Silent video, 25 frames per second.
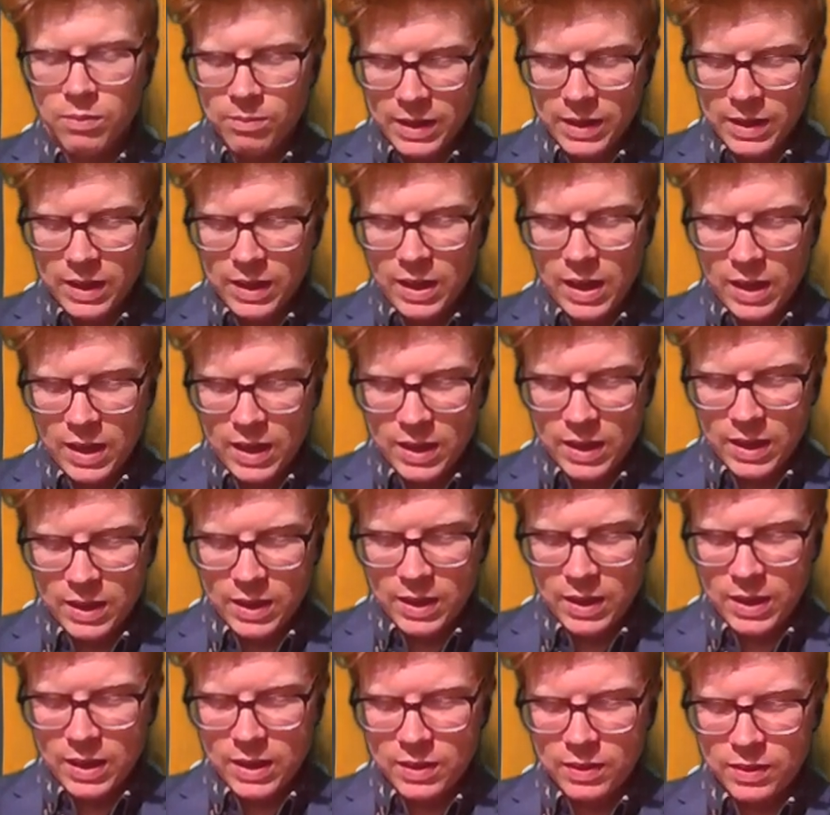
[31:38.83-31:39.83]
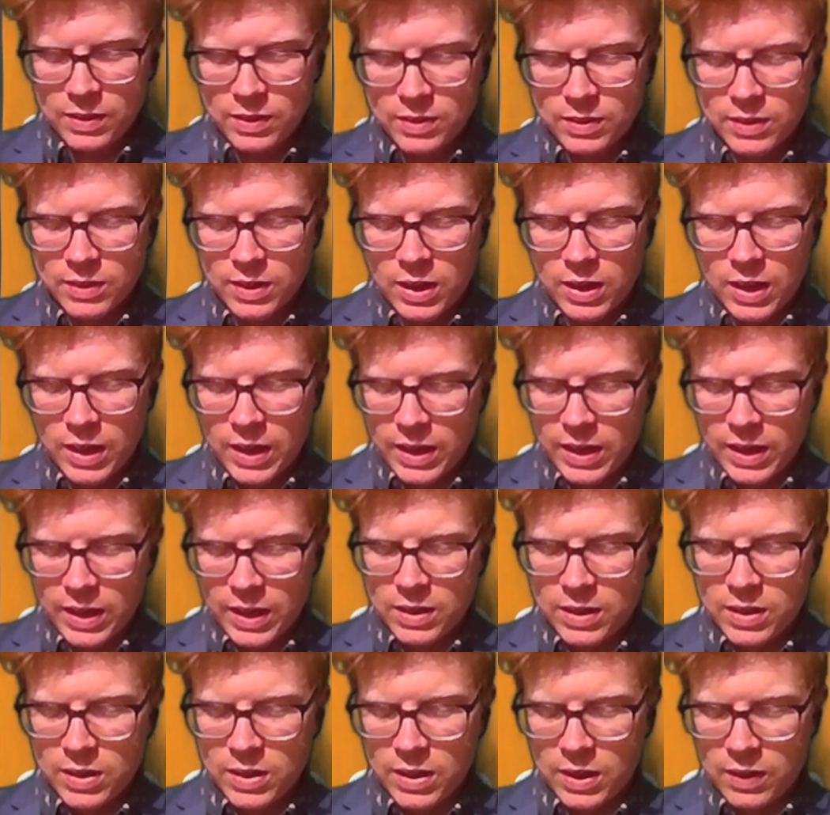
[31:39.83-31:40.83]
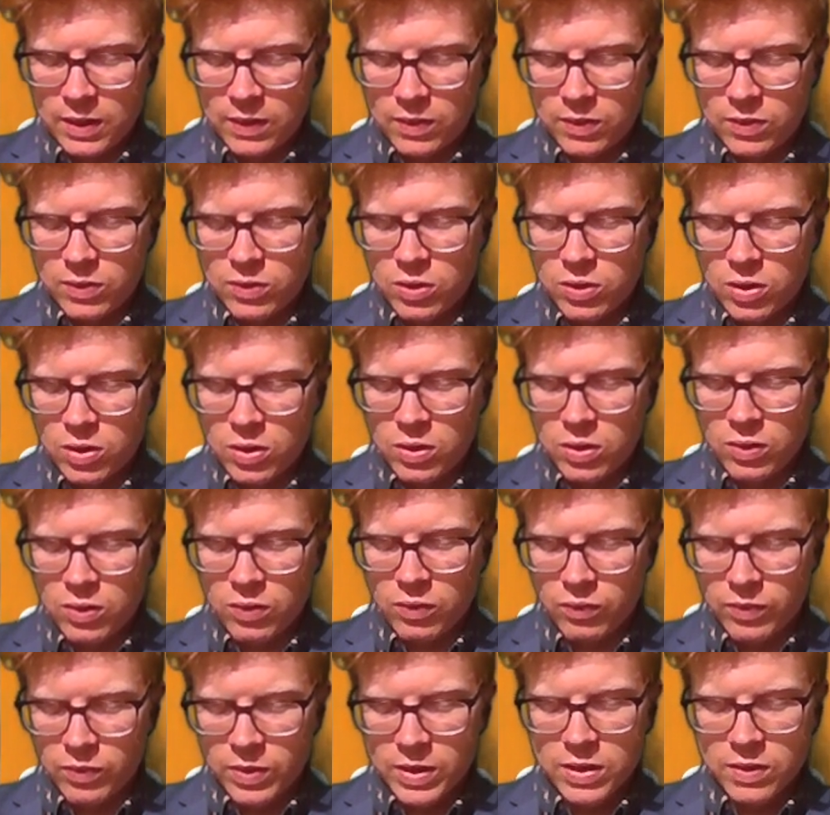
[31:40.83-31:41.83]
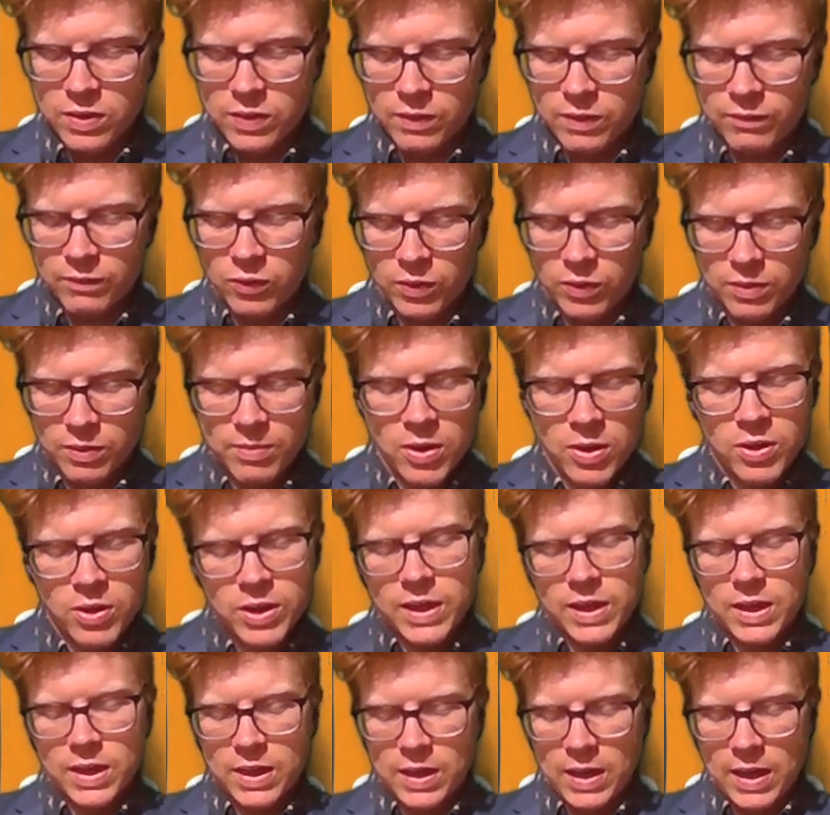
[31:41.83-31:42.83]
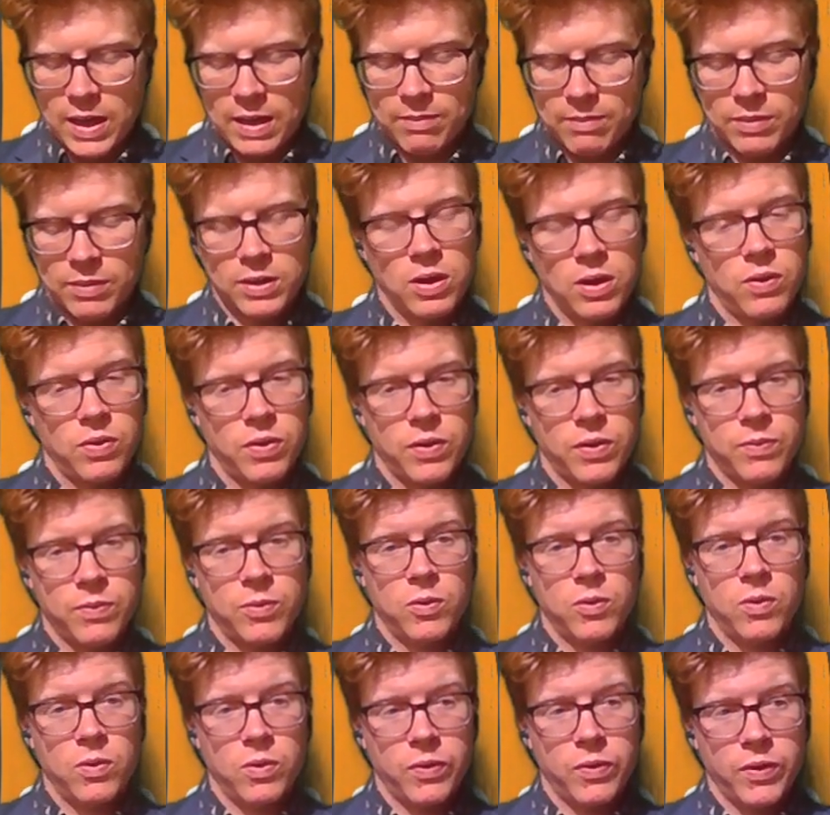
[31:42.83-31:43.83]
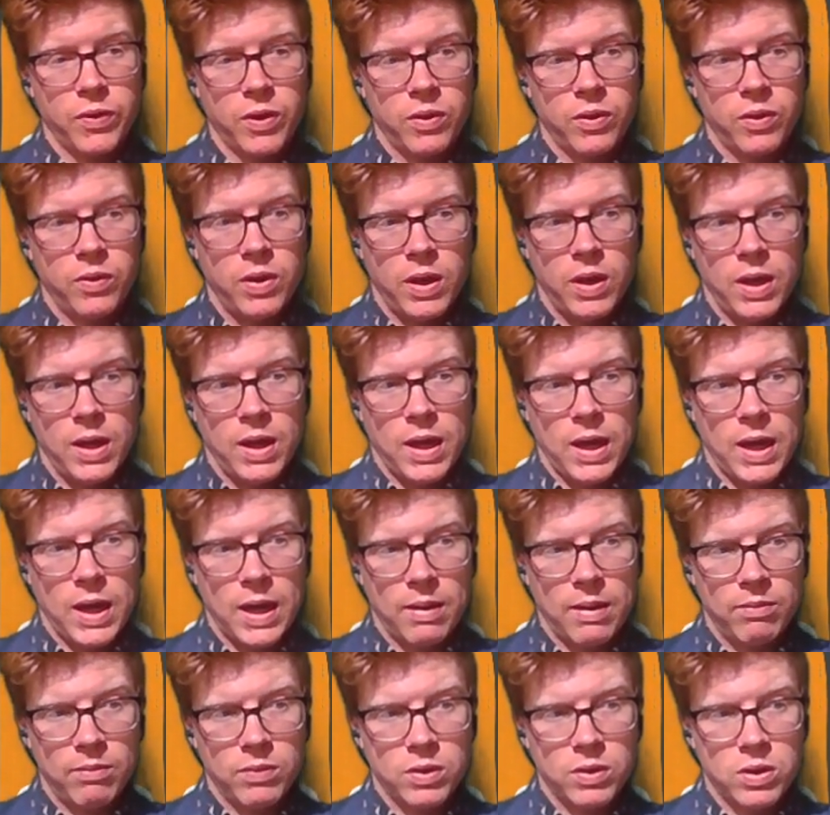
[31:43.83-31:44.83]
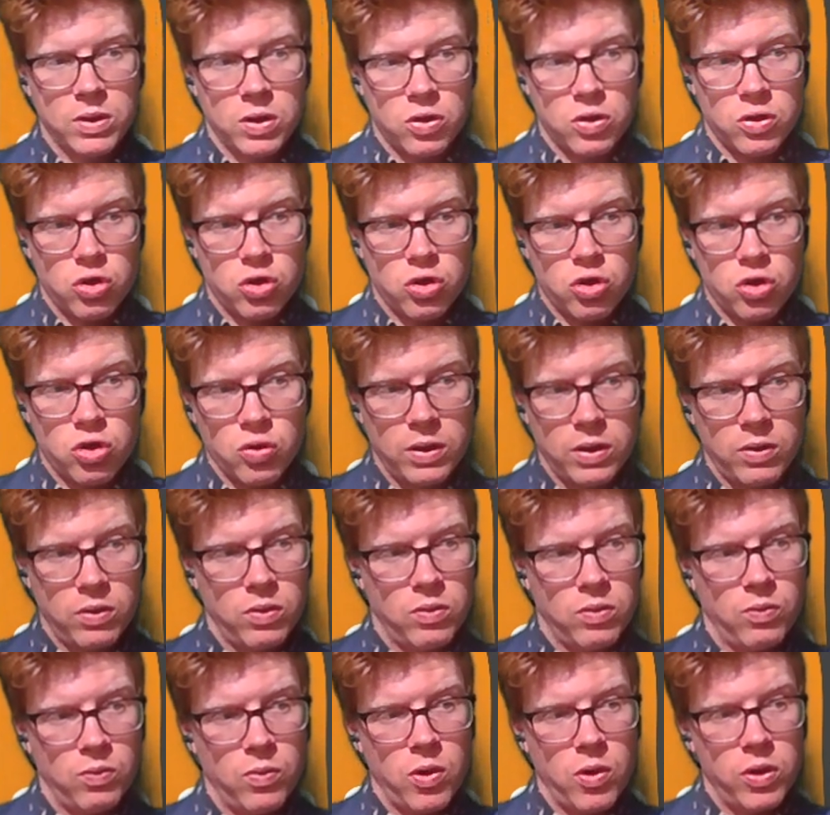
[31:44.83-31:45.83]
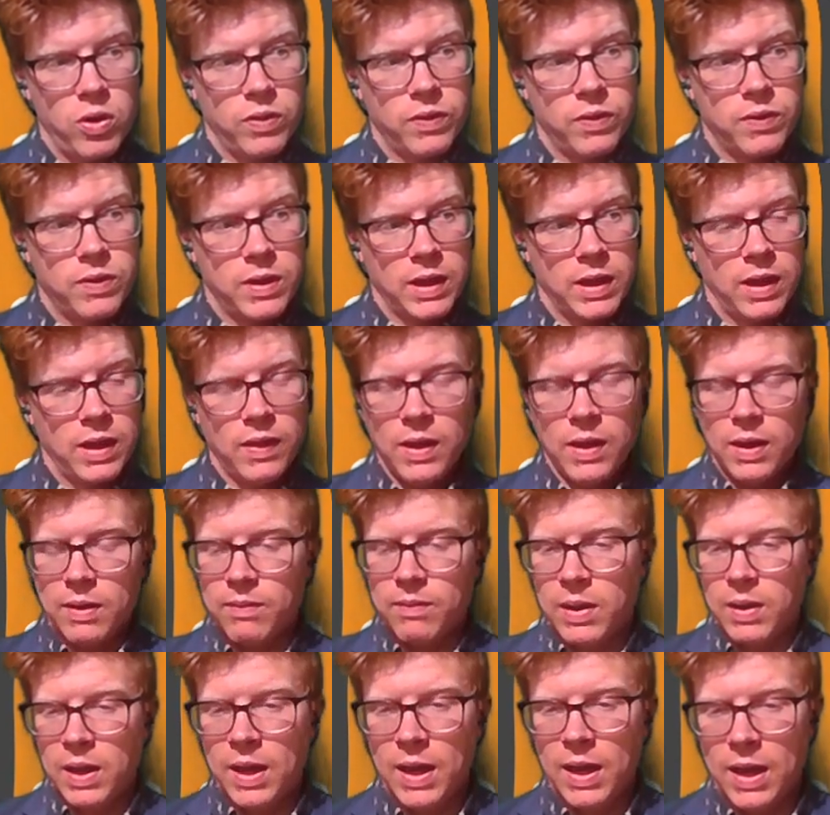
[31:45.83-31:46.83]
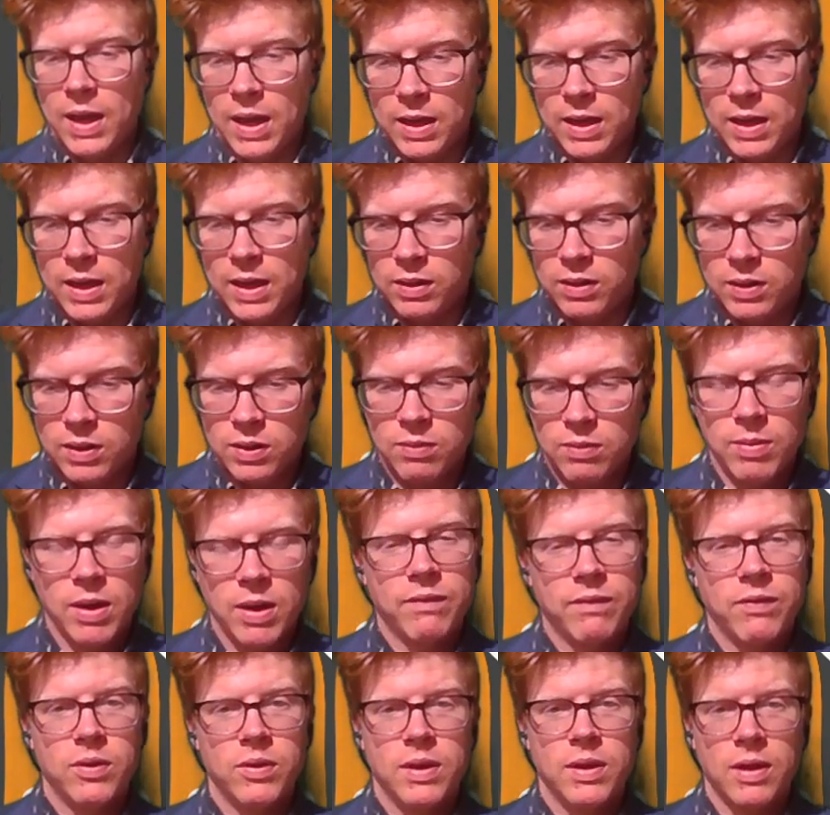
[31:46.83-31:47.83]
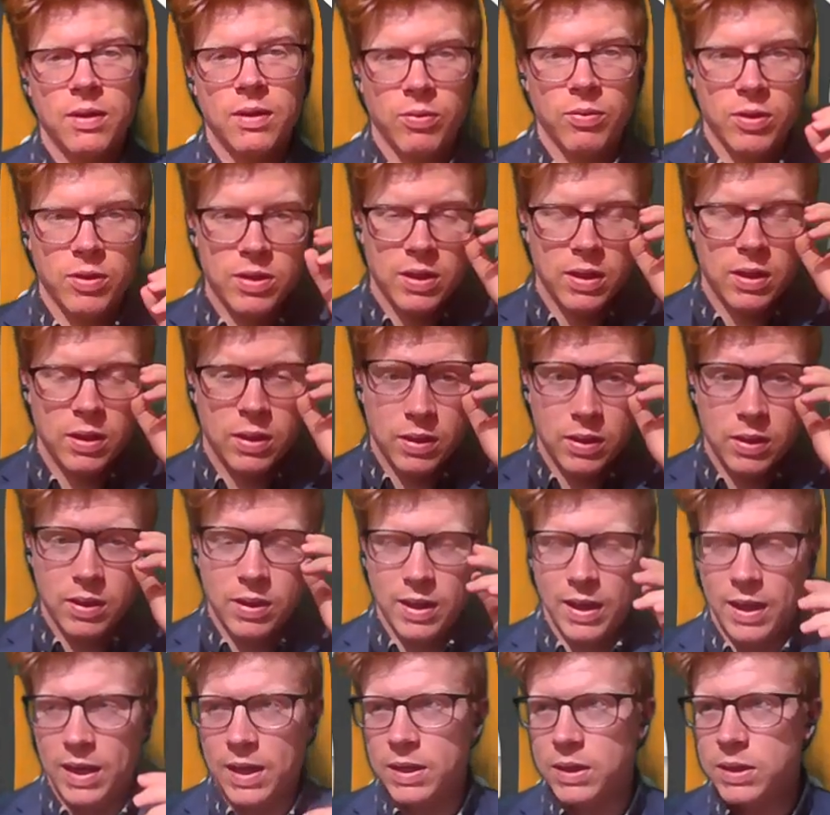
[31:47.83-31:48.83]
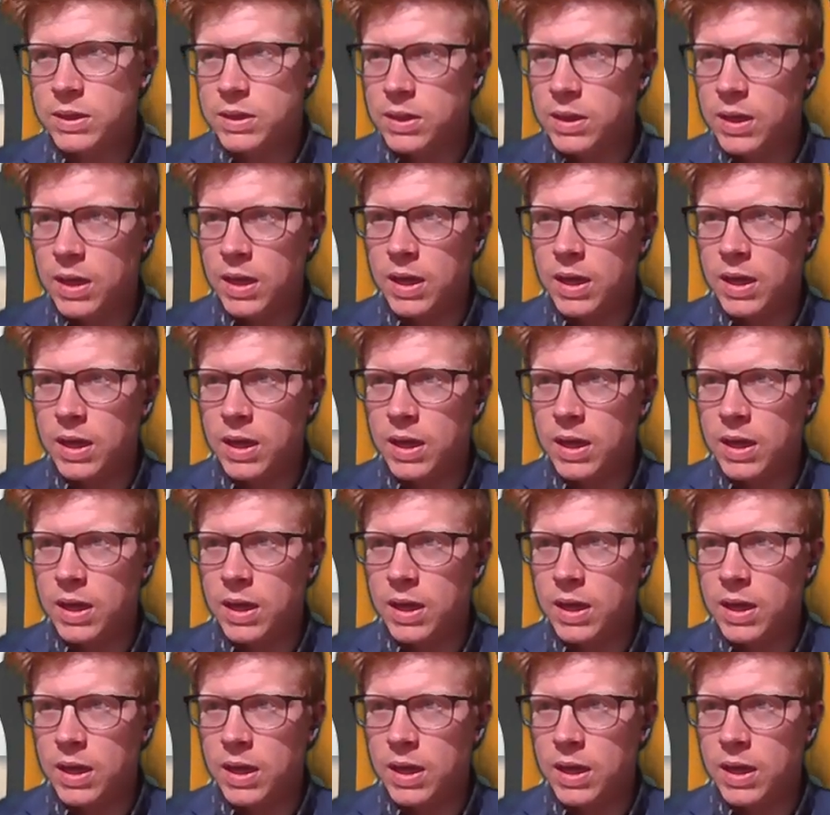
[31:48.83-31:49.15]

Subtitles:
but in the high-ish regions of North America, cultures will also conjoin words together, and you might have heard the expression that